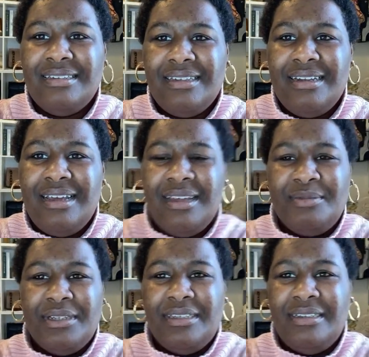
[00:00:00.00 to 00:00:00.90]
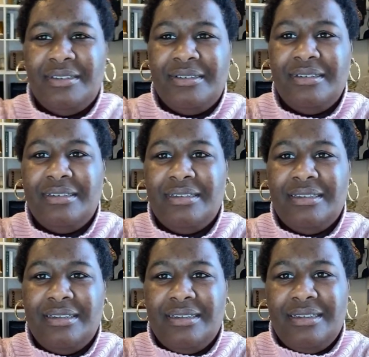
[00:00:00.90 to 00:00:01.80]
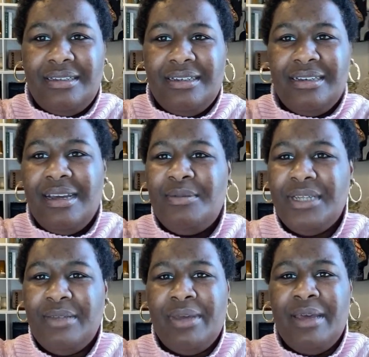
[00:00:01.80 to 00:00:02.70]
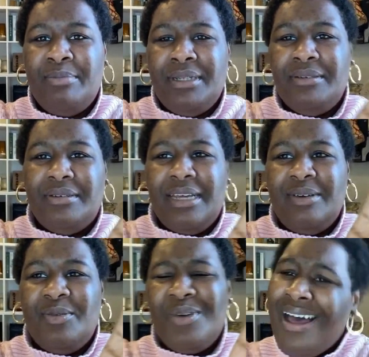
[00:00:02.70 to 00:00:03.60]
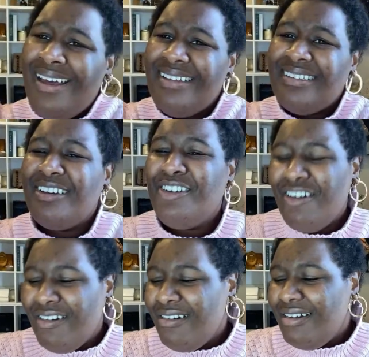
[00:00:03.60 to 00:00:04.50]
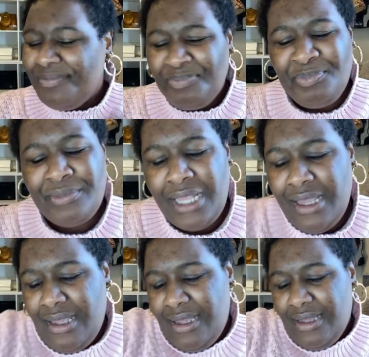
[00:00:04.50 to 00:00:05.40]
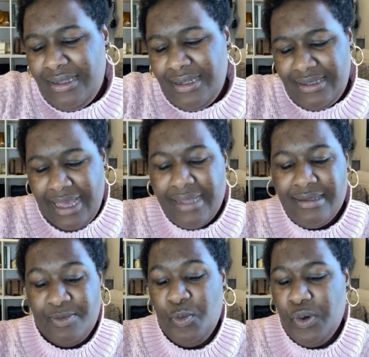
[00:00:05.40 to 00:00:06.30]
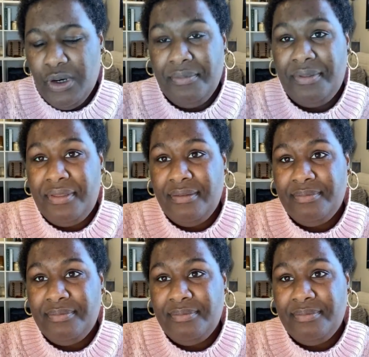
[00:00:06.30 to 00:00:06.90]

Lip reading: That helped a little. Now I'm looking mad blue. Like, what, girl? Let's add some warmth.